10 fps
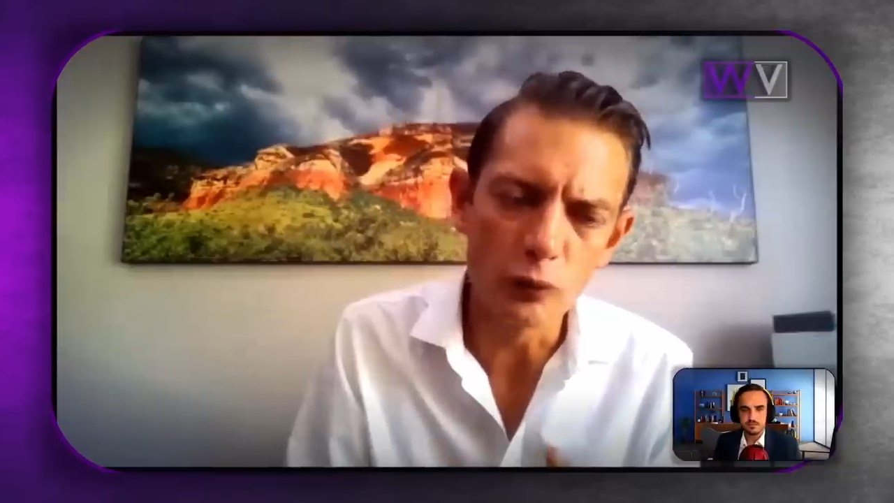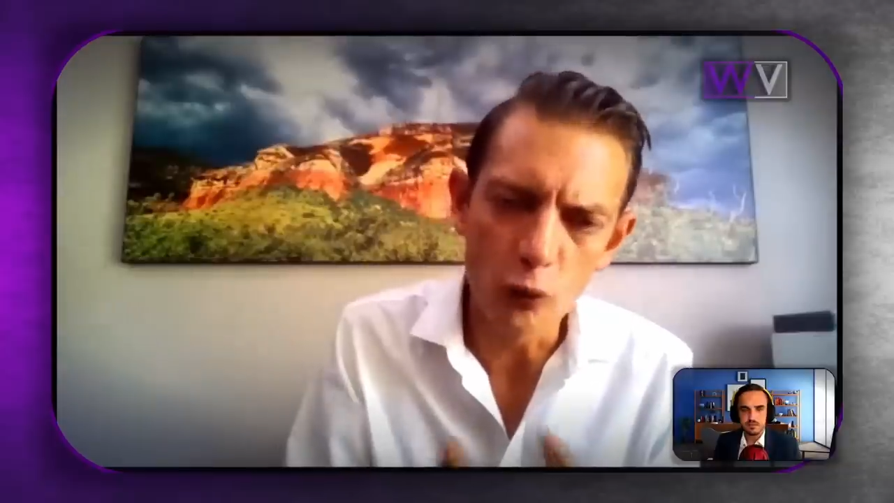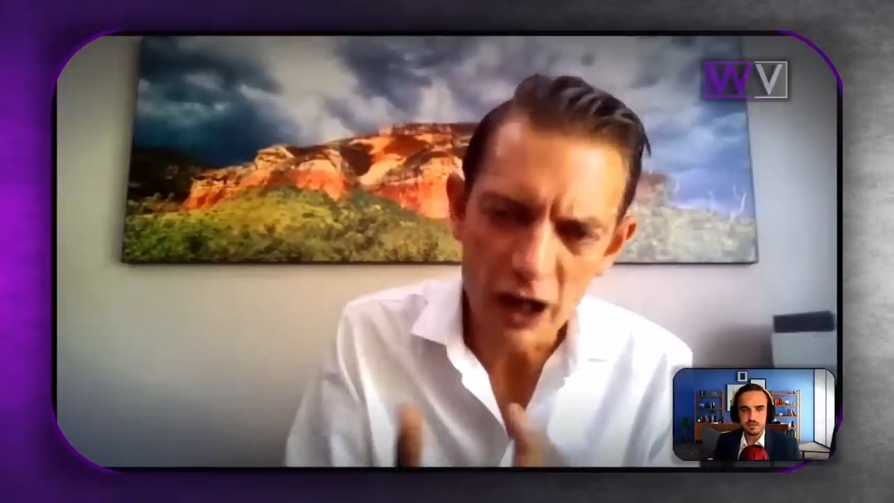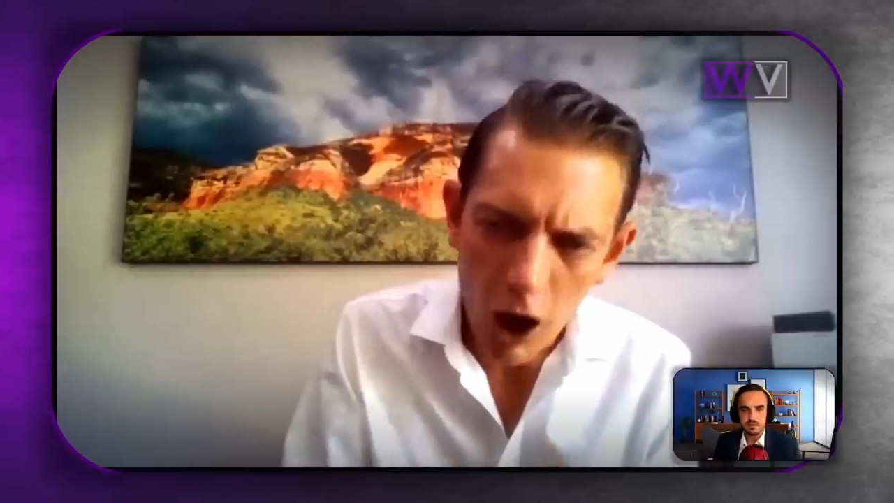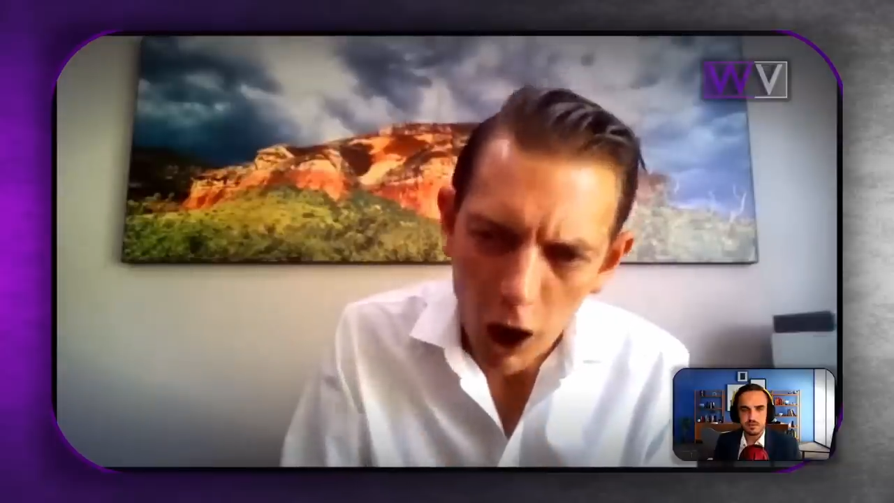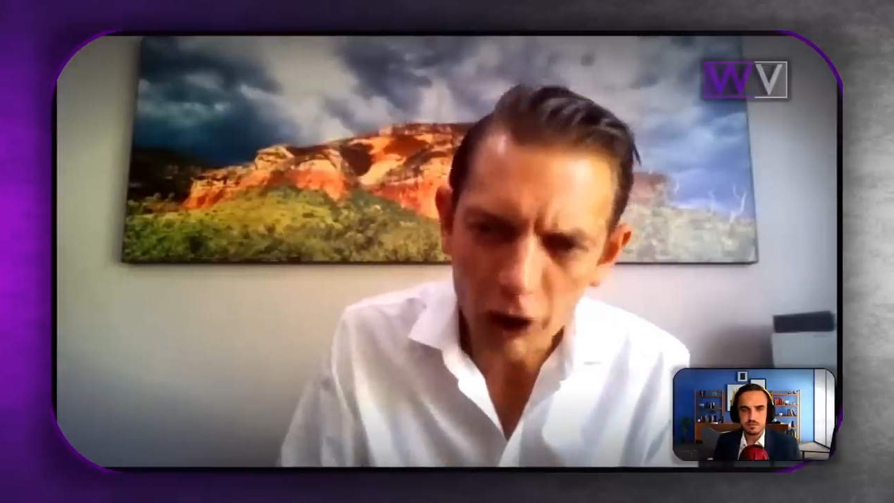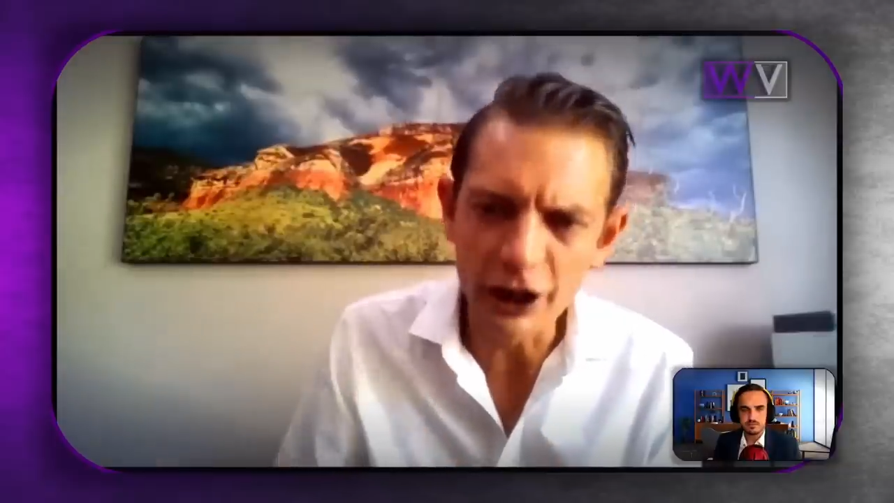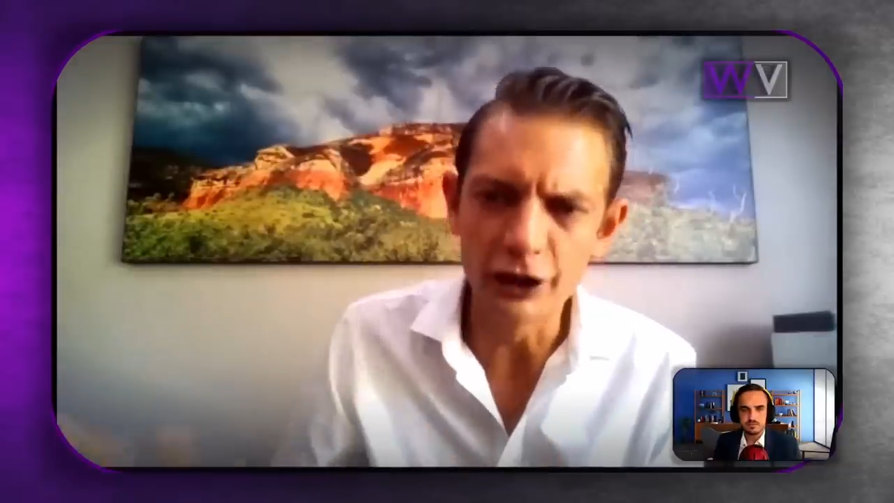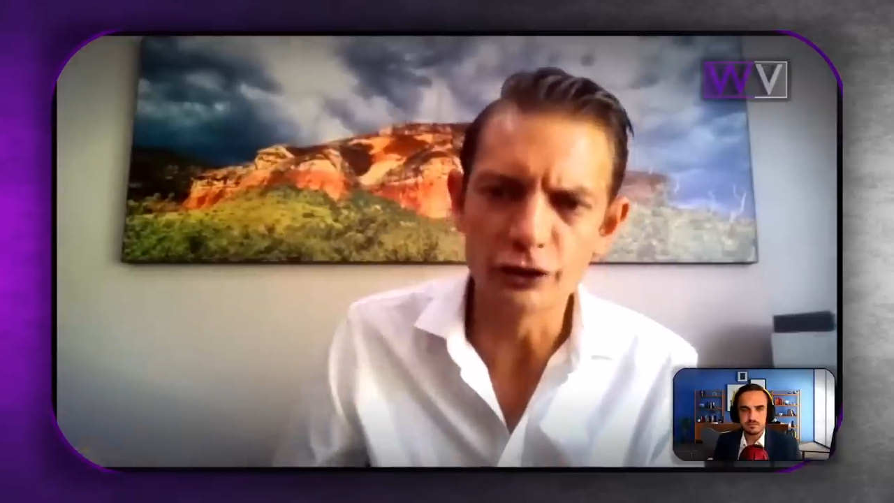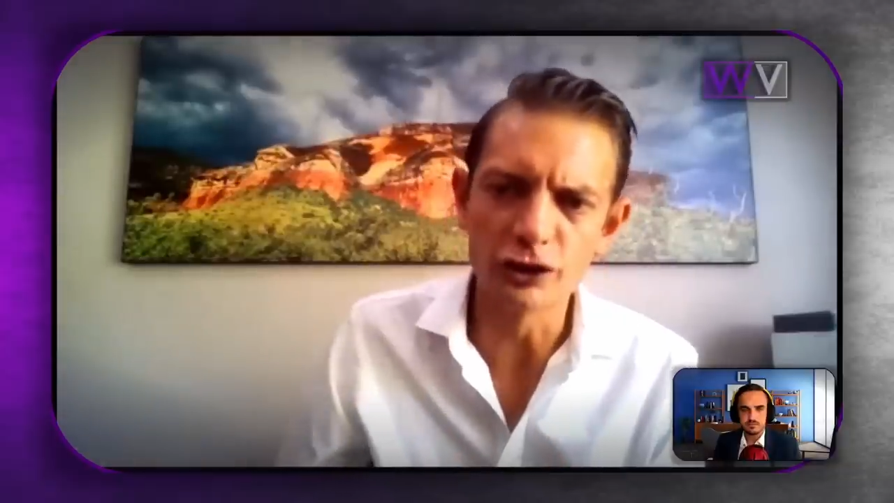we are
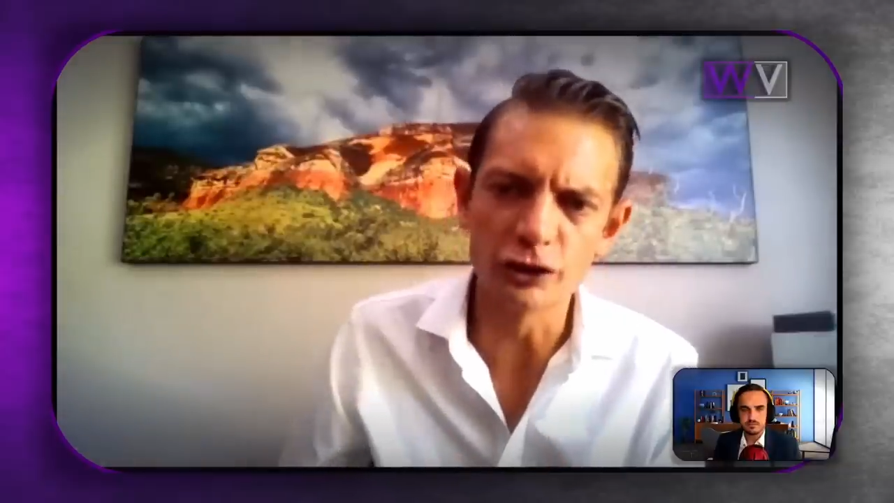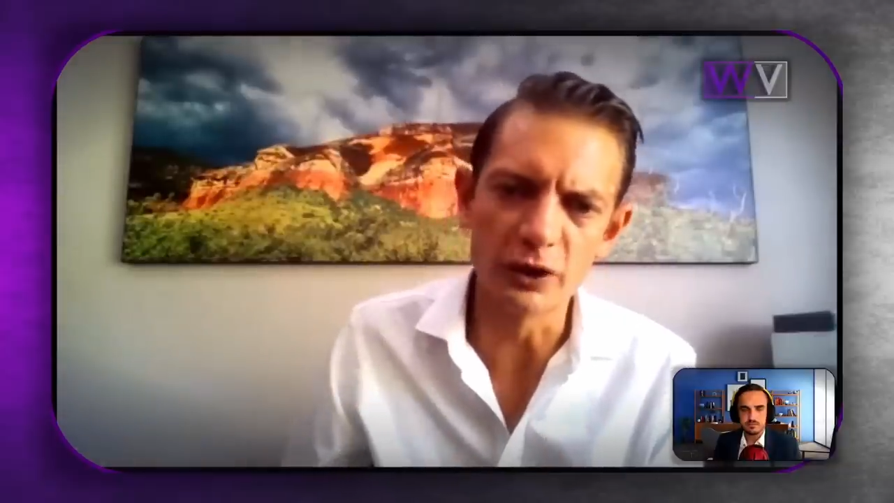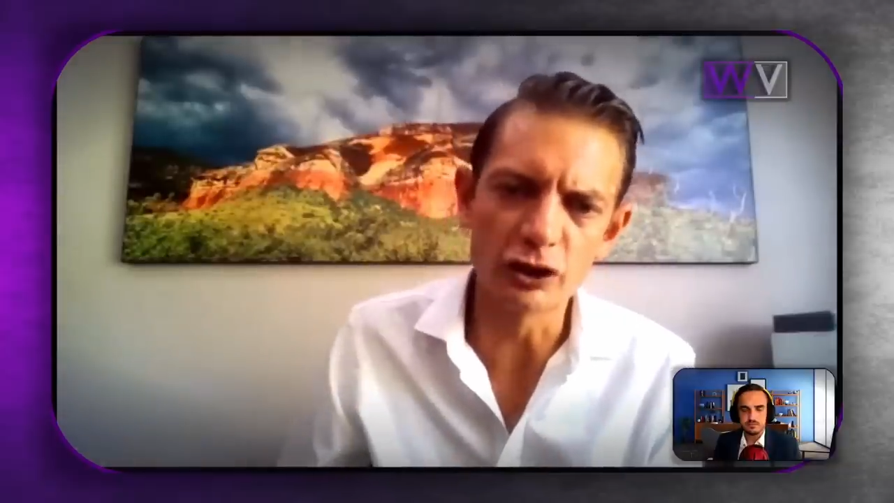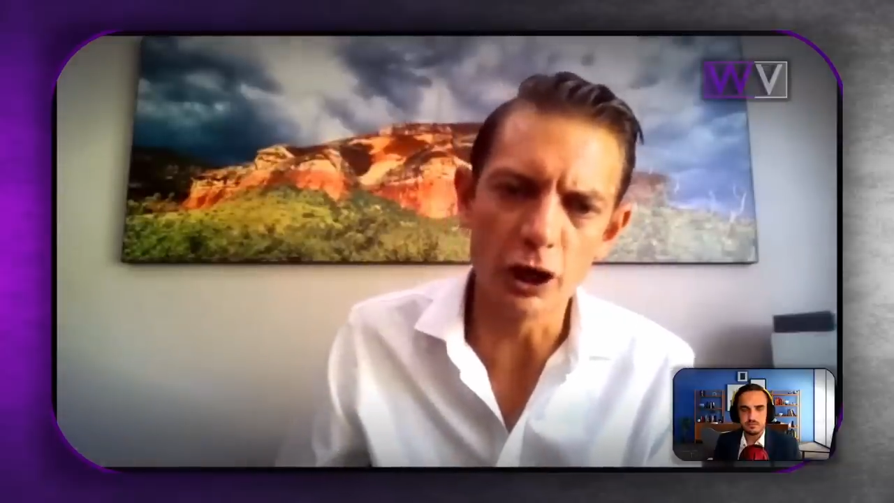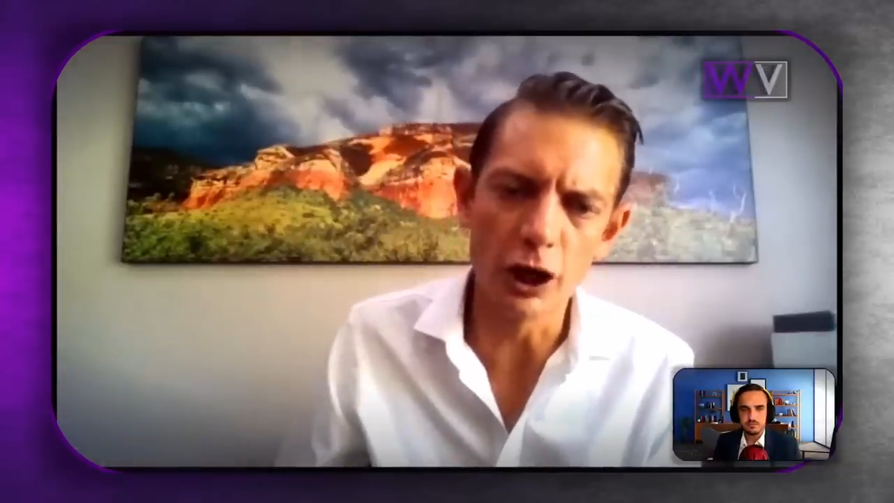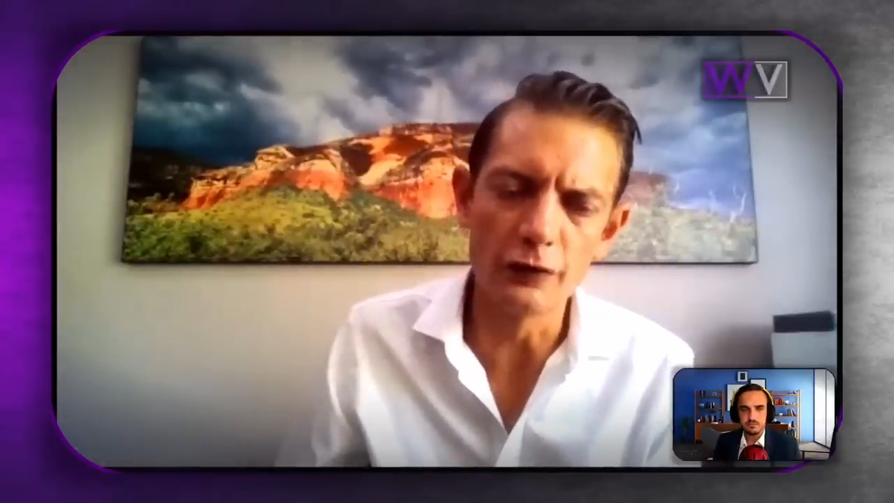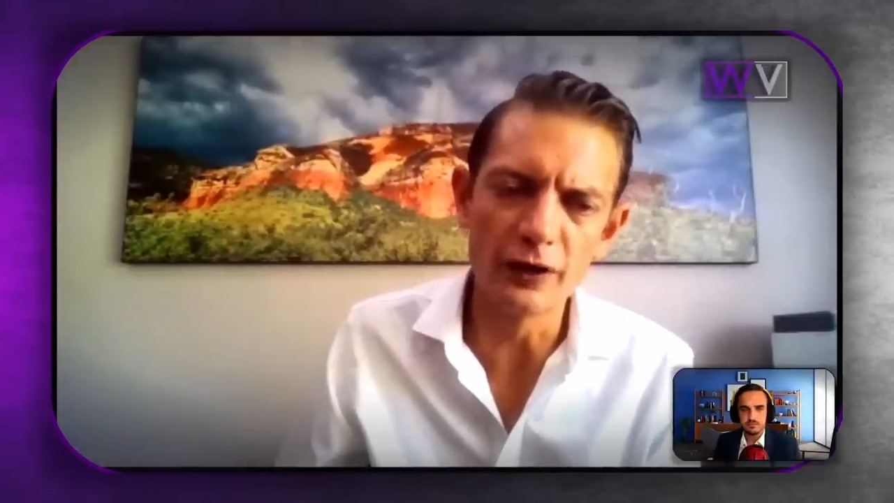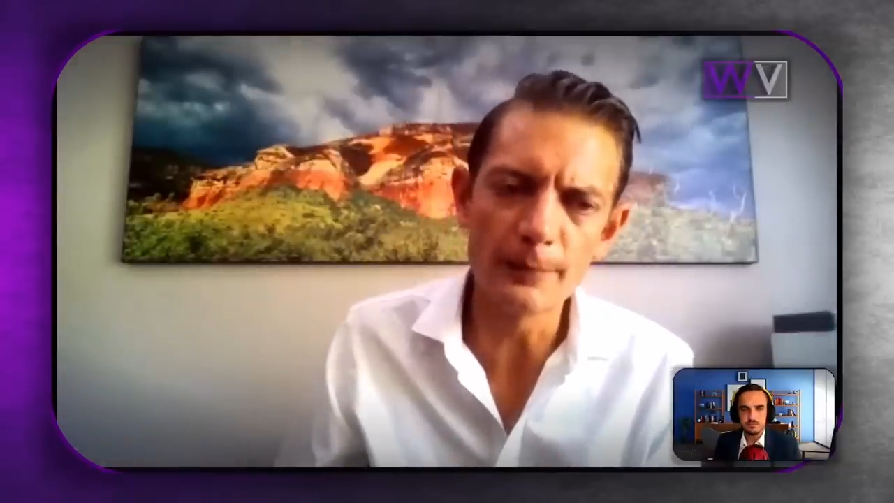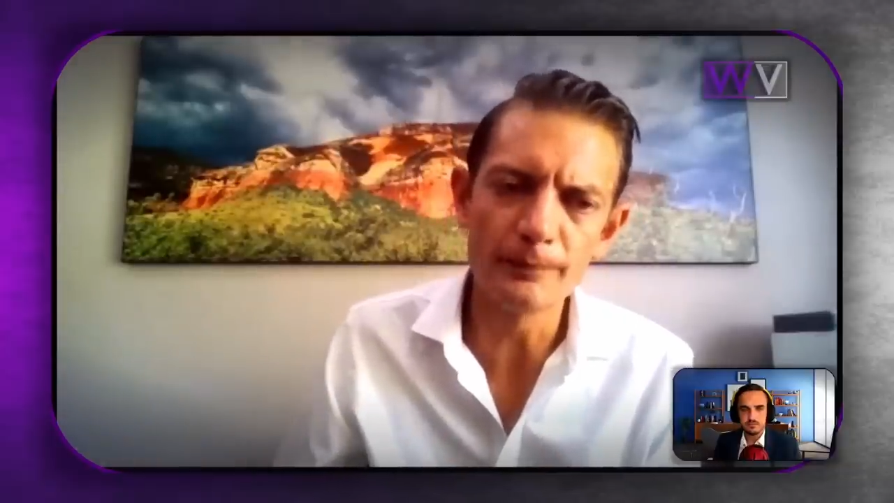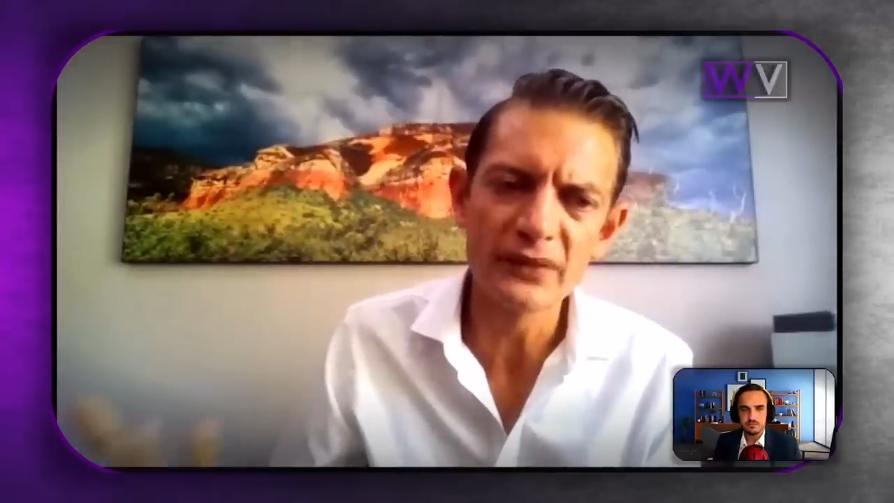going to switch
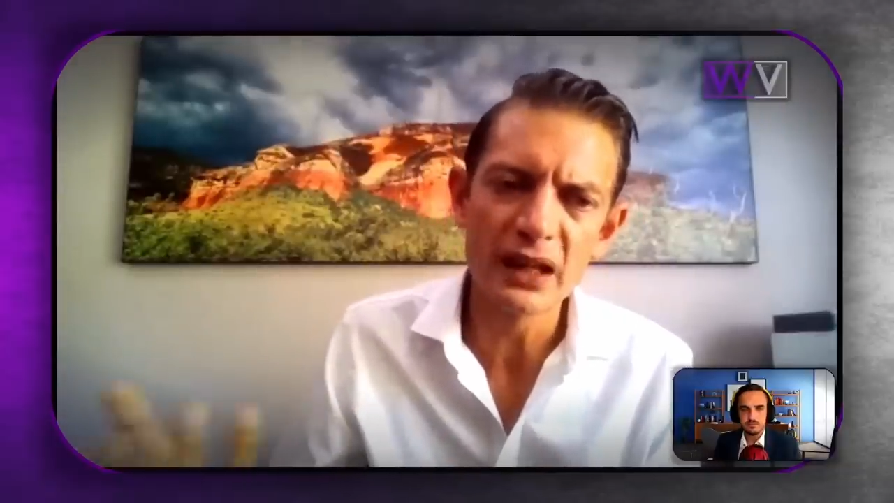over,